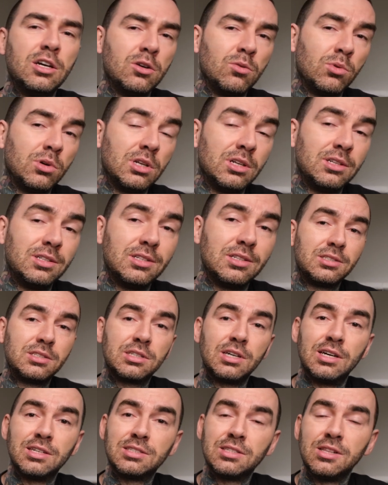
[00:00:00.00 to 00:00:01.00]
We're going to
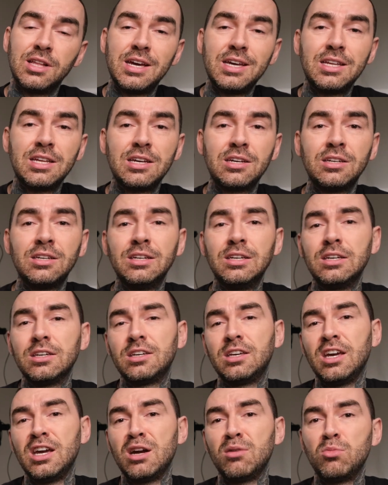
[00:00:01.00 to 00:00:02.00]
discuss lighting,
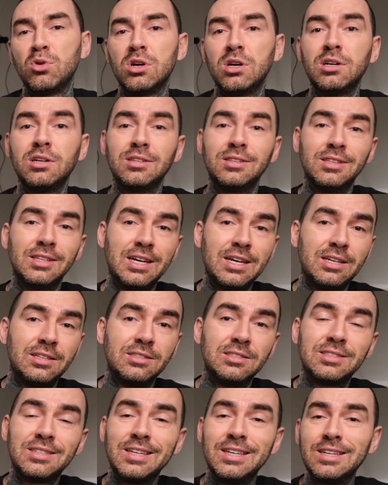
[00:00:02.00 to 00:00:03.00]
camera,
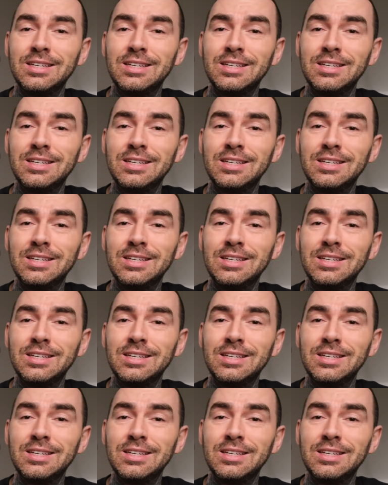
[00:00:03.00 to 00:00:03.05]
lens,